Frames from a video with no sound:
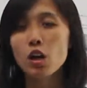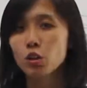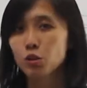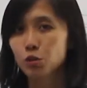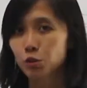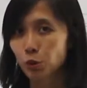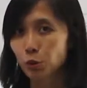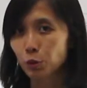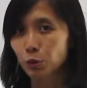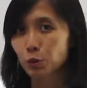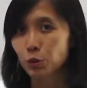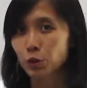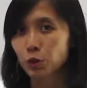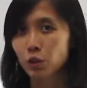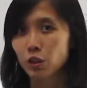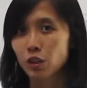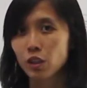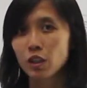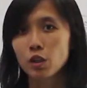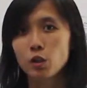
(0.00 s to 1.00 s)
So,
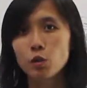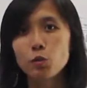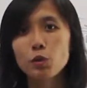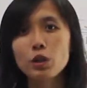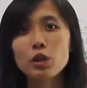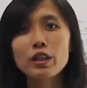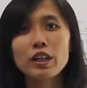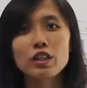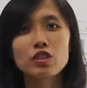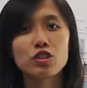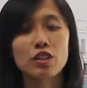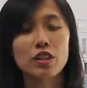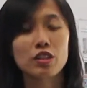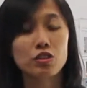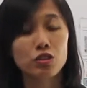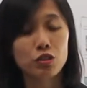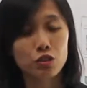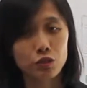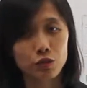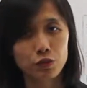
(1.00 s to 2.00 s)
we look at
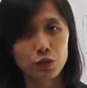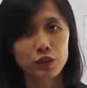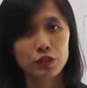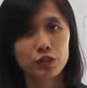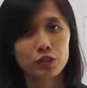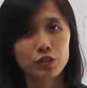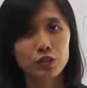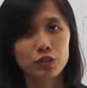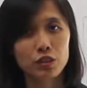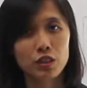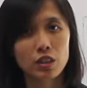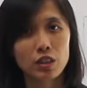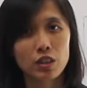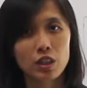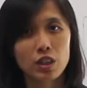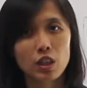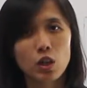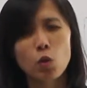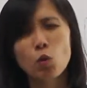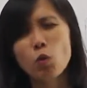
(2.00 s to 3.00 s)
gestures first.
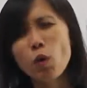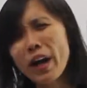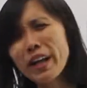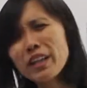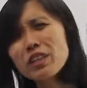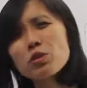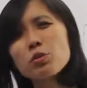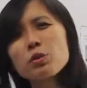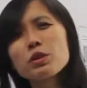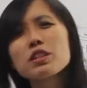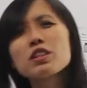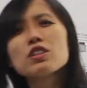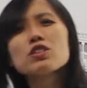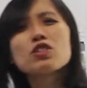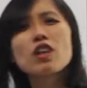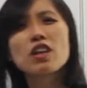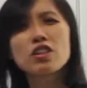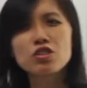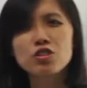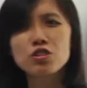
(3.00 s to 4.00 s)
Why do we need
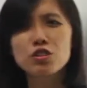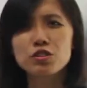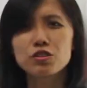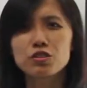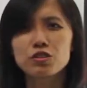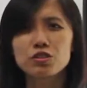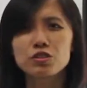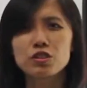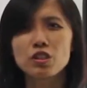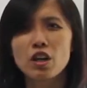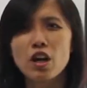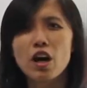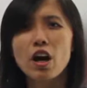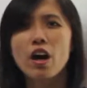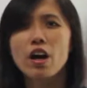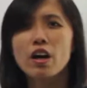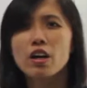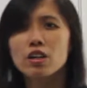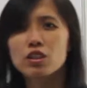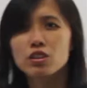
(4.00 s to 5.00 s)
gestures?
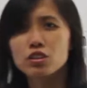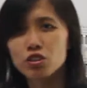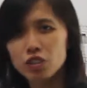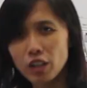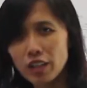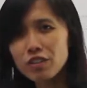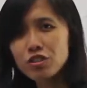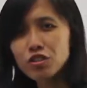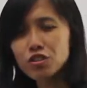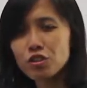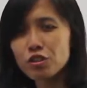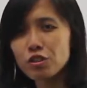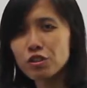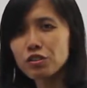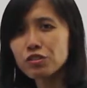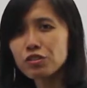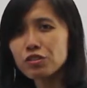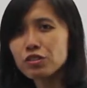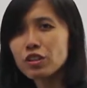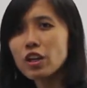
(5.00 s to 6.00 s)

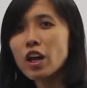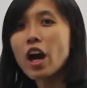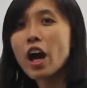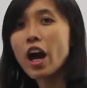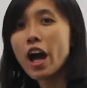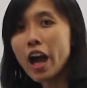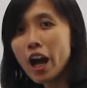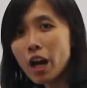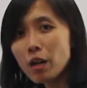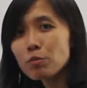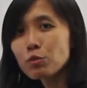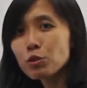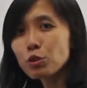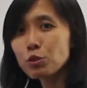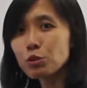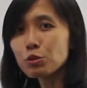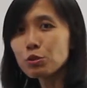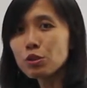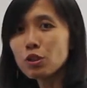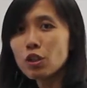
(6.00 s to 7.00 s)
Gestures help
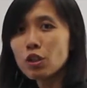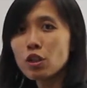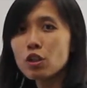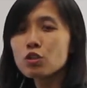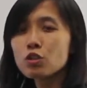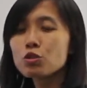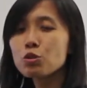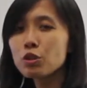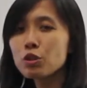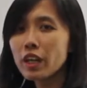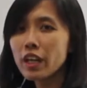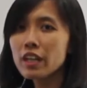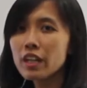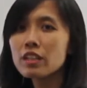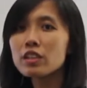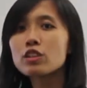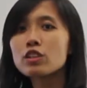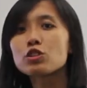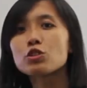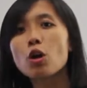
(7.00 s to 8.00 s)
you to gain
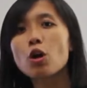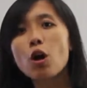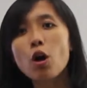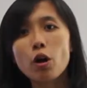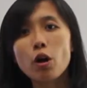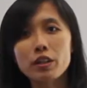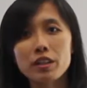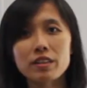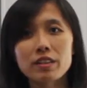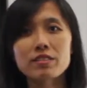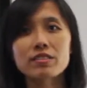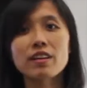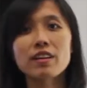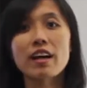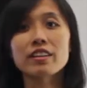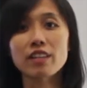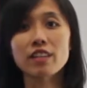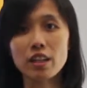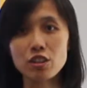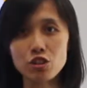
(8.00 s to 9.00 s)
your audience
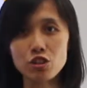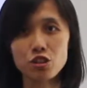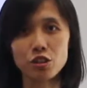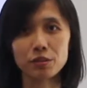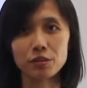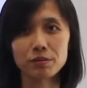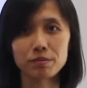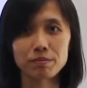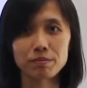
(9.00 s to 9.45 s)
attention,